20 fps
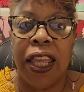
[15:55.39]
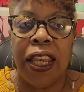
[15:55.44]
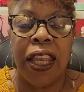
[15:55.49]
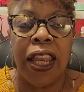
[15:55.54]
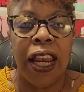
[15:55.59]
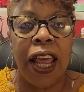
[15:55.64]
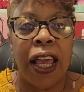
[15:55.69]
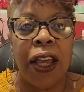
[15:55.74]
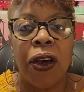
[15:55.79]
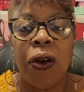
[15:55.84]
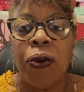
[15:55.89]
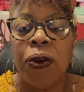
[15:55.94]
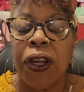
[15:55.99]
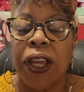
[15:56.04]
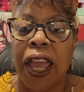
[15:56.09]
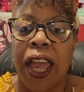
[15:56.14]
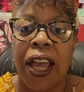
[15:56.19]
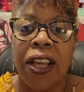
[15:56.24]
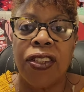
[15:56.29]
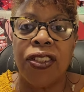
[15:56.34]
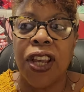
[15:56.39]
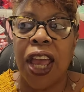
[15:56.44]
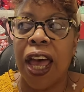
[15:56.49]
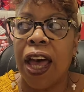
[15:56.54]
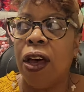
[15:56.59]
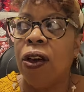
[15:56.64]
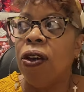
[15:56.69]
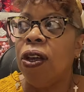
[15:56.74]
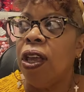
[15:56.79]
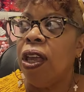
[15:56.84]
And then I go to cash
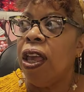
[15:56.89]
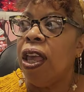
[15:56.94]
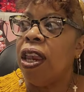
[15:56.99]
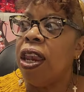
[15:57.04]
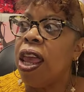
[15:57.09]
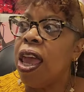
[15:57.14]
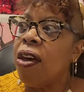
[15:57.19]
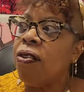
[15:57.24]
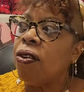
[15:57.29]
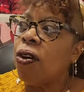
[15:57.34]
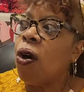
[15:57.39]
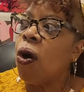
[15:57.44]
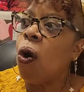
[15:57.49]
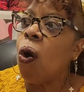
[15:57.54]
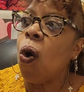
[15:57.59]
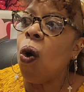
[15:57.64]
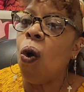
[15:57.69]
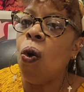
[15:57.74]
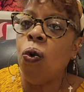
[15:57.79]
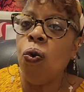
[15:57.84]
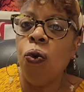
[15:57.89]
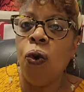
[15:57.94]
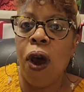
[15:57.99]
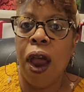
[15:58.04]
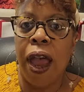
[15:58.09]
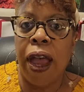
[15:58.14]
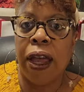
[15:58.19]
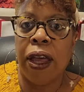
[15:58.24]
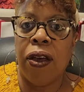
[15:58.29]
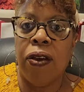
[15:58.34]
out and they have a whole
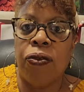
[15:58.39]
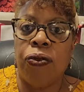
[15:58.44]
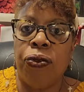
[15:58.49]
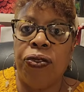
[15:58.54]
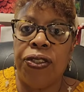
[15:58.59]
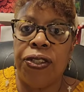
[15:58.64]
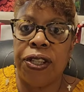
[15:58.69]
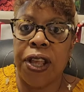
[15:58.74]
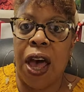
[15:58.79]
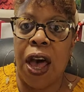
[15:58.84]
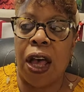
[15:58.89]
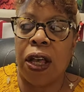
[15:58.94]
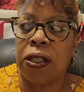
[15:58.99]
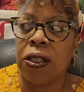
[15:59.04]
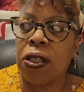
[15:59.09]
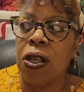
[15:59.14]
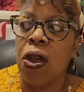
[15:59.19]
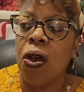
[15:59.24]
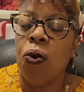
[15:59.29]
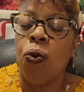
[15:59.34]
rack of socks